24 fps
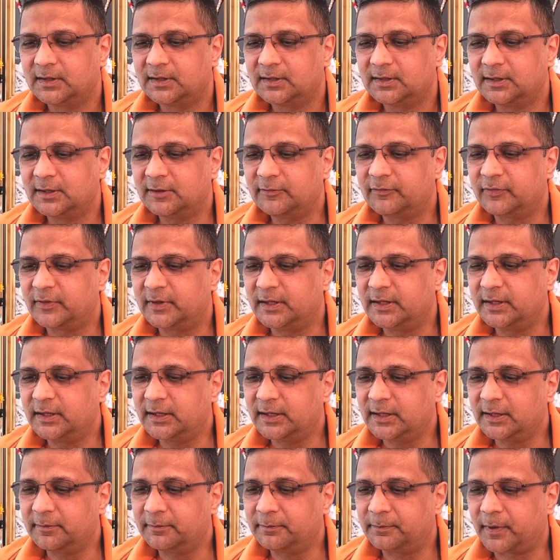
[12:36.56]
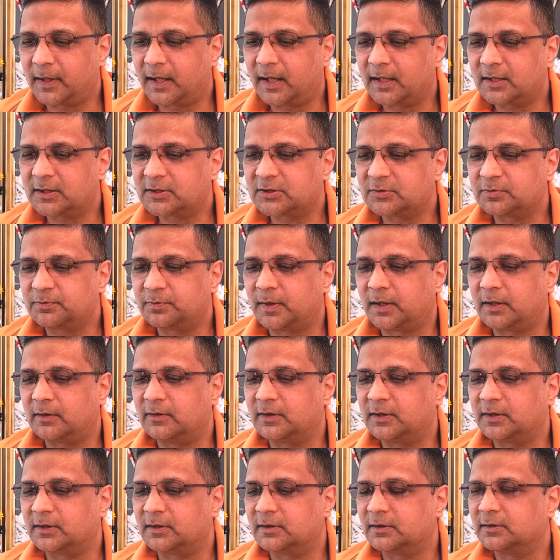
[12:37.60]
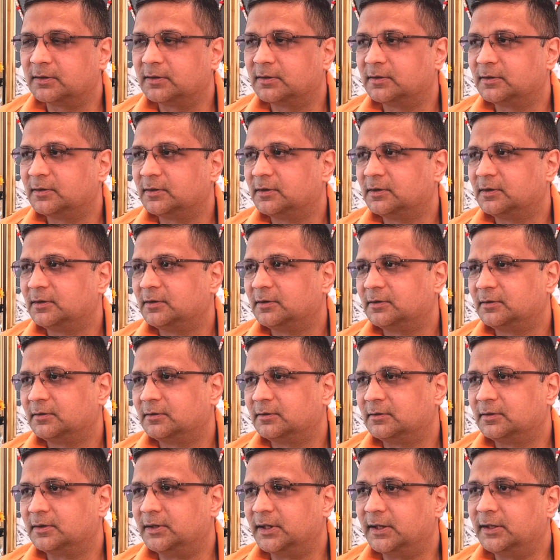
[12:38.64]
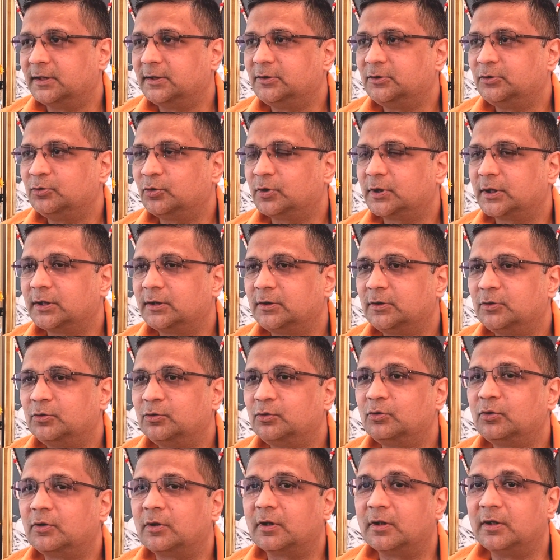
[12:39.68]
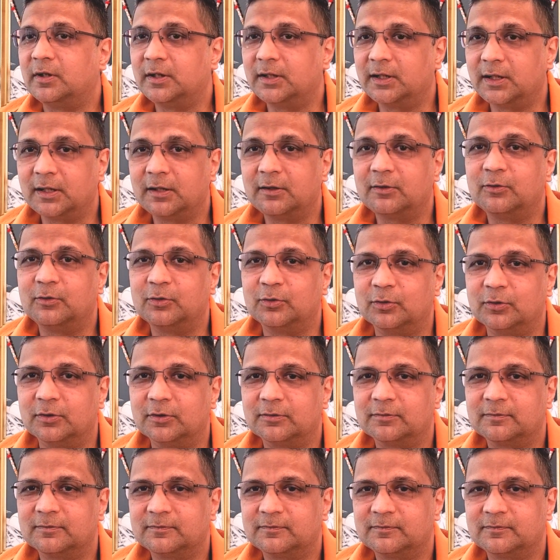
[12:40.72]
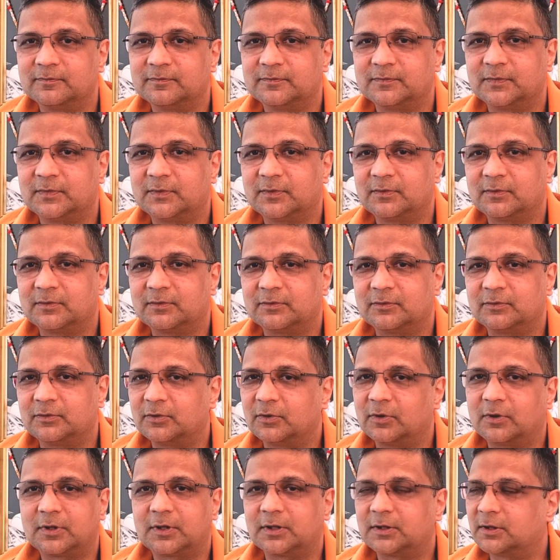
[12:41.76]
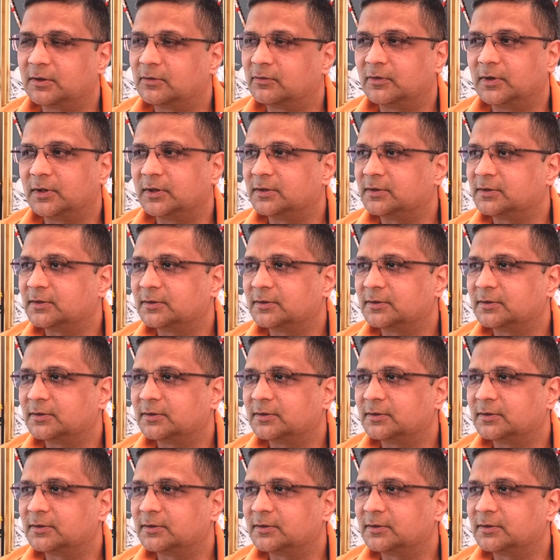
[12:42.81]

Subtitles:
If He imparts power, then you can do real good, not otherwise.